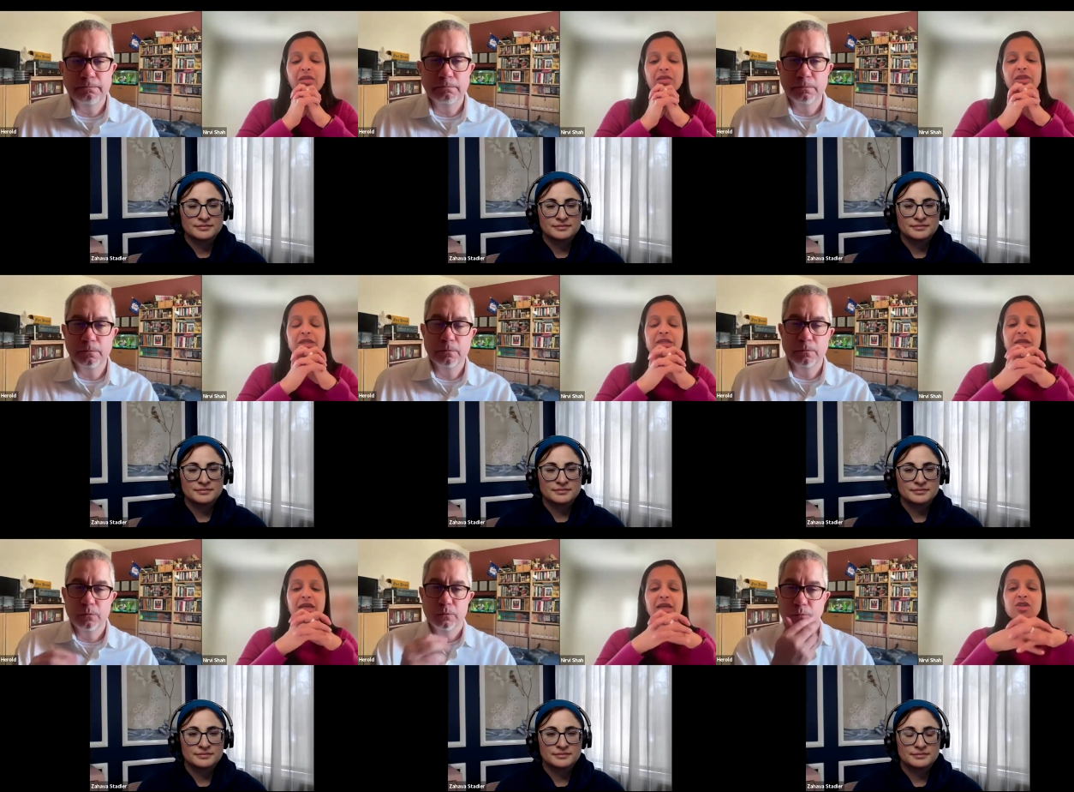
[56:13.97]
Speaker 1: this
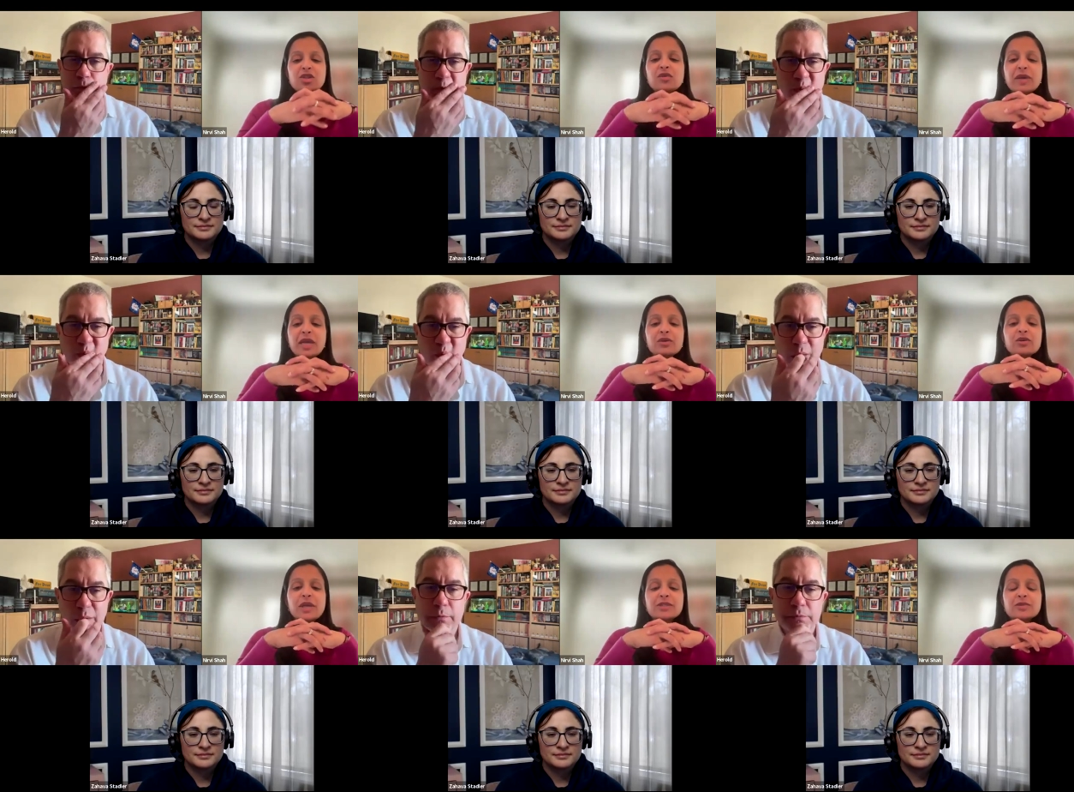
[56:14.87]
issue
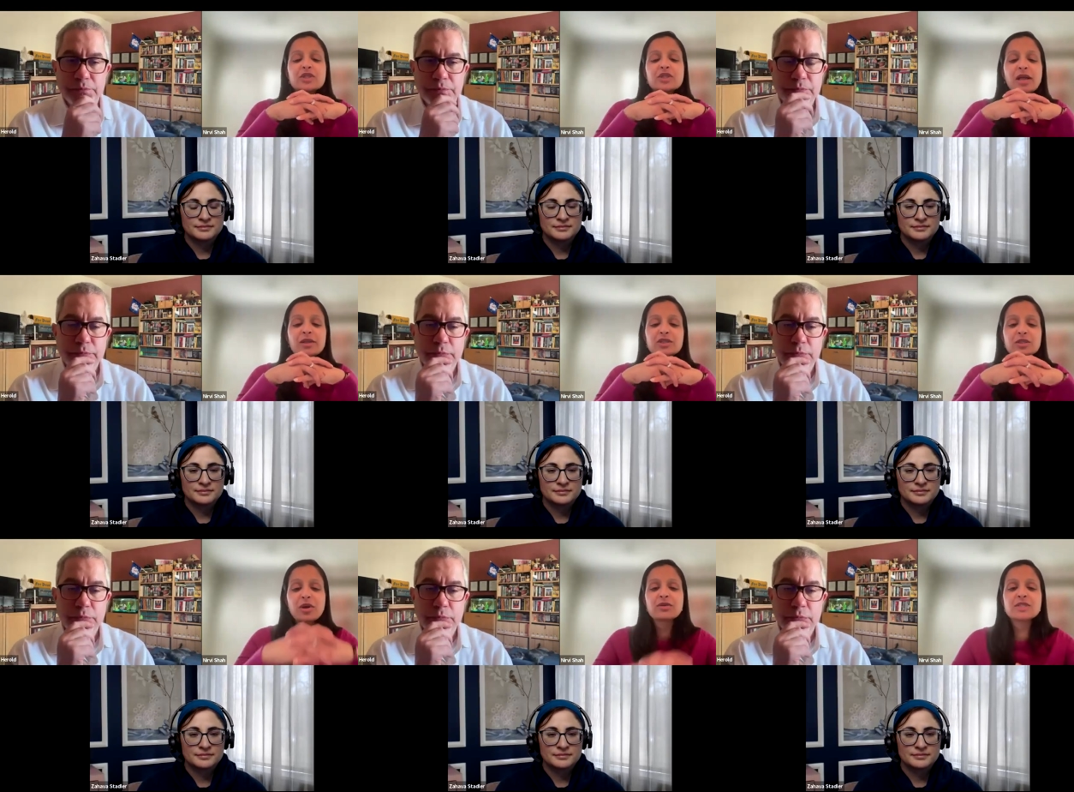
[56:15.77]
intersects with challenges
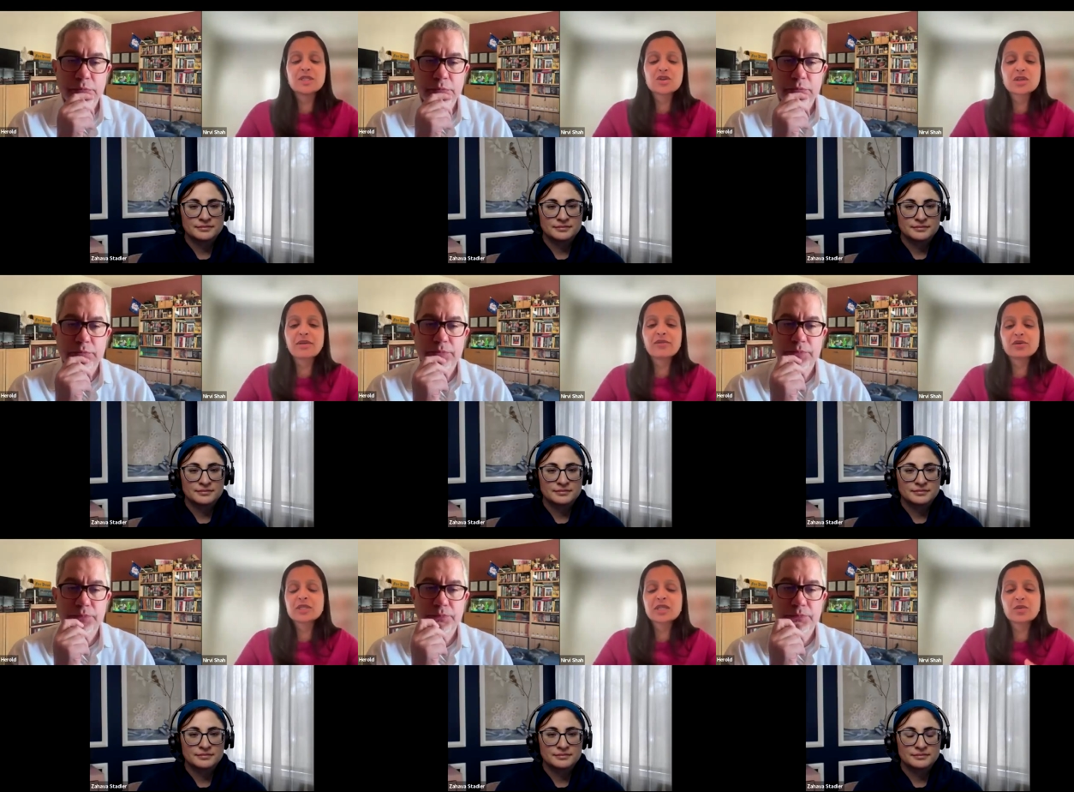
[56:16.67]
around teacher
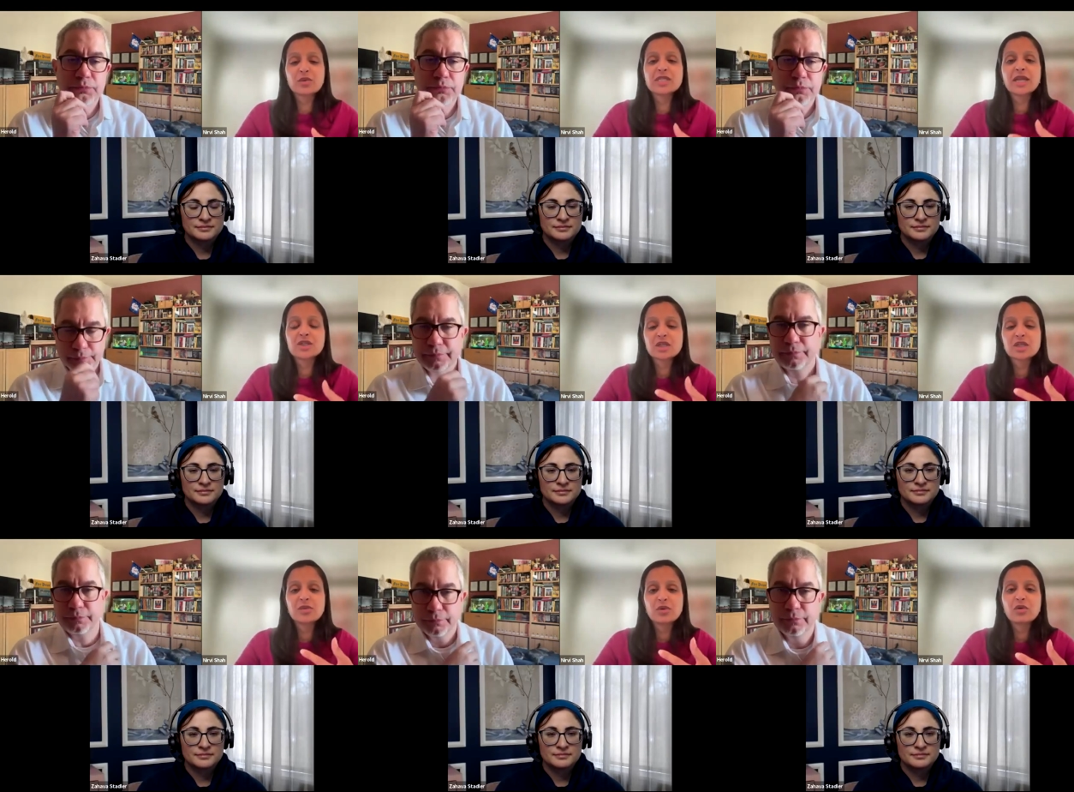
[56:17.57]
diversity, retention,
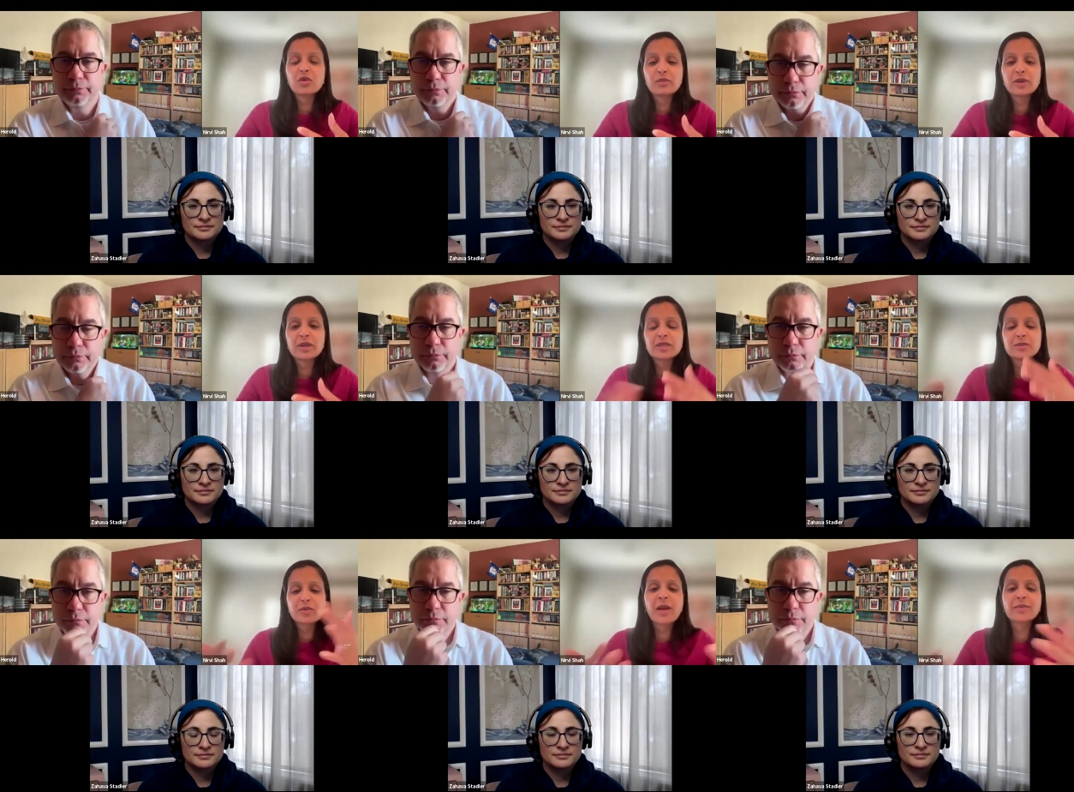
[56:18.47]
and recruitment? Because
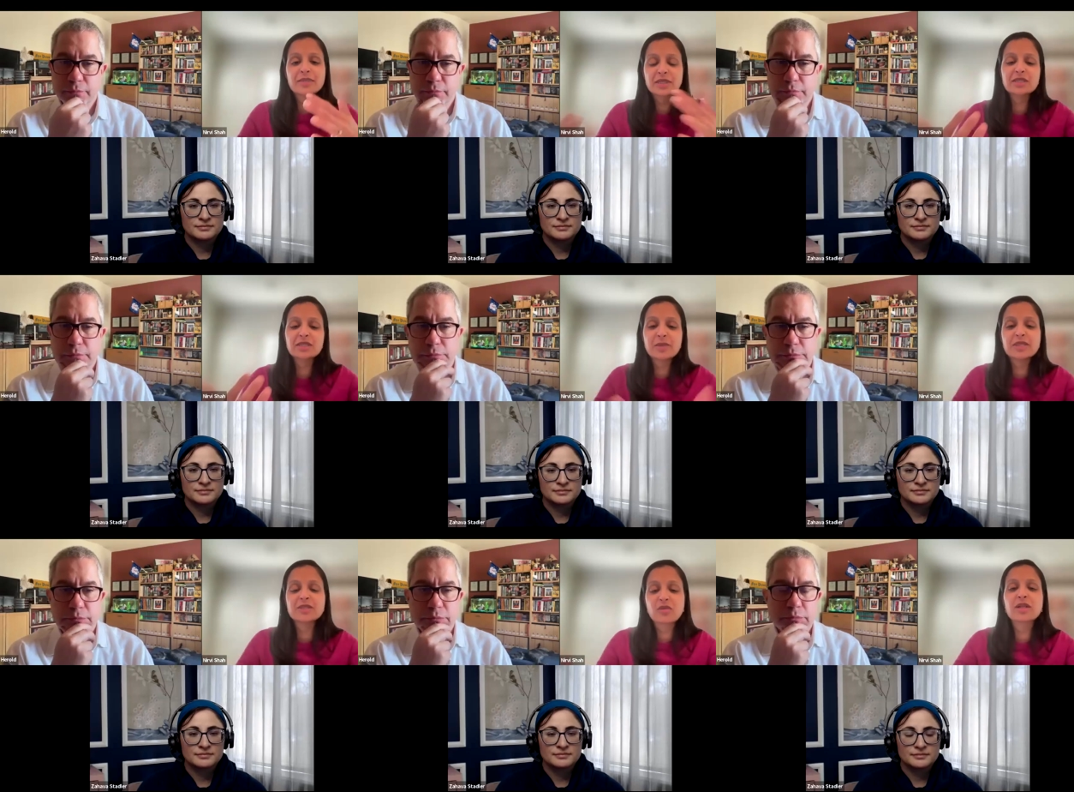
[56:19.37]
perhaps it
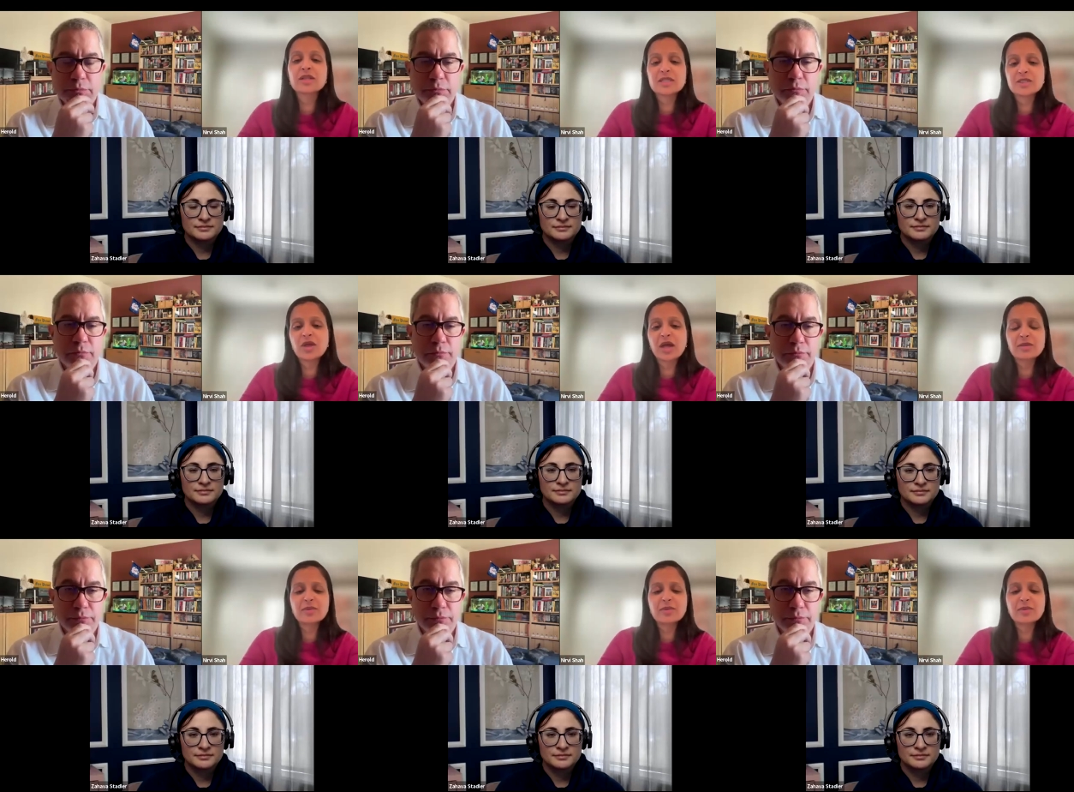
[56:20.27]
speaks directly to that.